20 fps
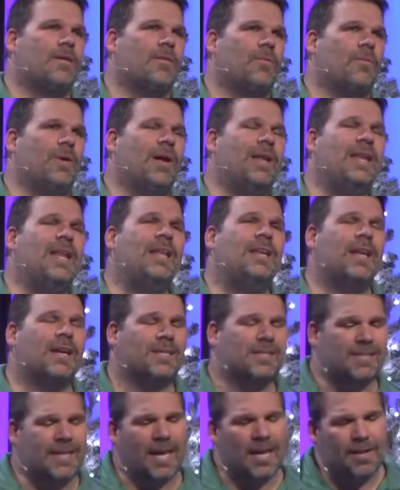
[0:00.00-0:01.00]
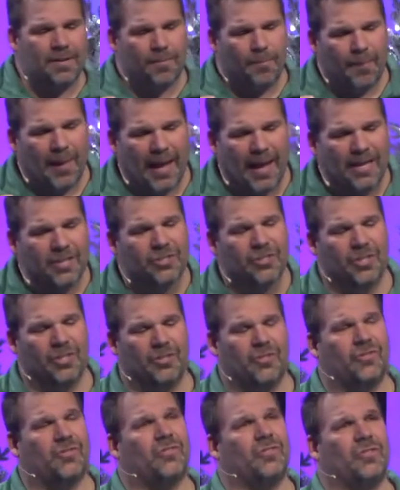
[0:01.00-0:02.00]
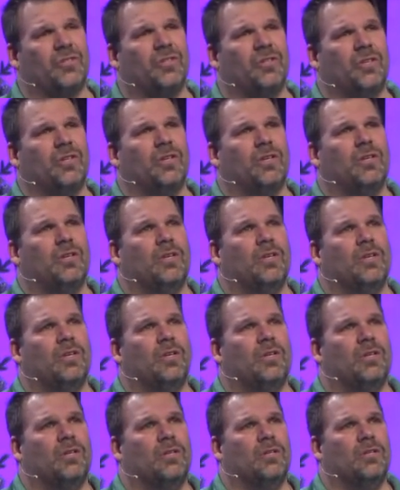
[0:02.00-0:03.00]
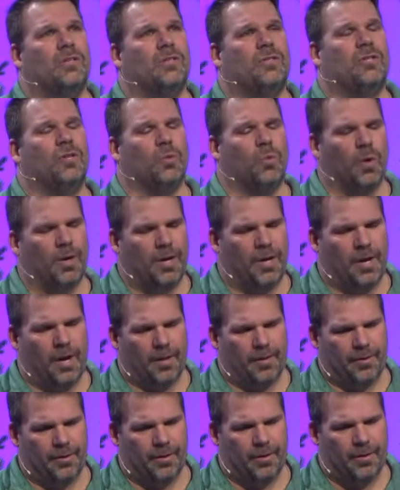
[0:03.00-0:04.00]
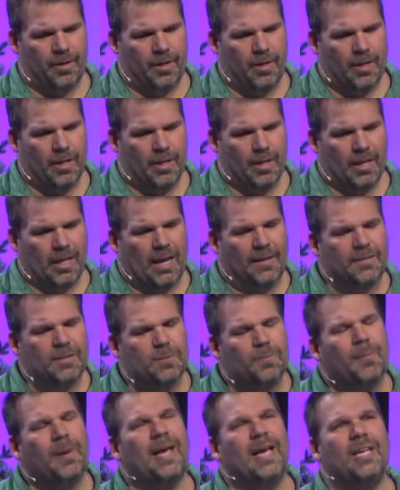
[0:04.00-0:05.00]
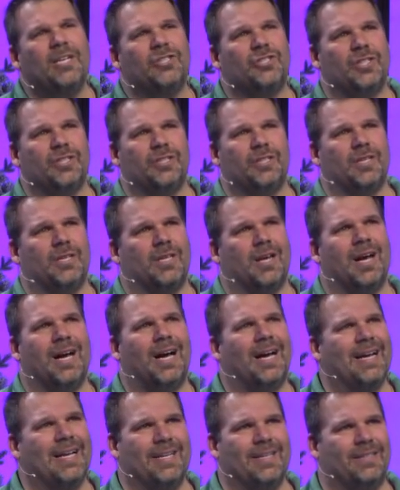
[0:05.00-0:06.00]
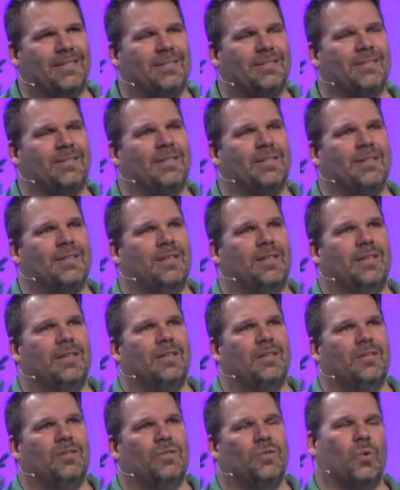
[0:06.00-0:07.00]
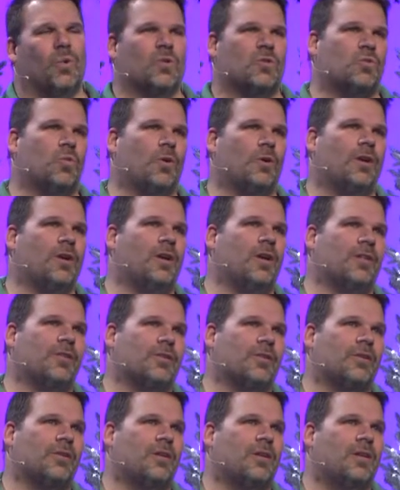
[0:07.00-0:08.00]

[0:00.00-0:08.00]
we need to extend patience to one another. Love is patient and kind towards one another.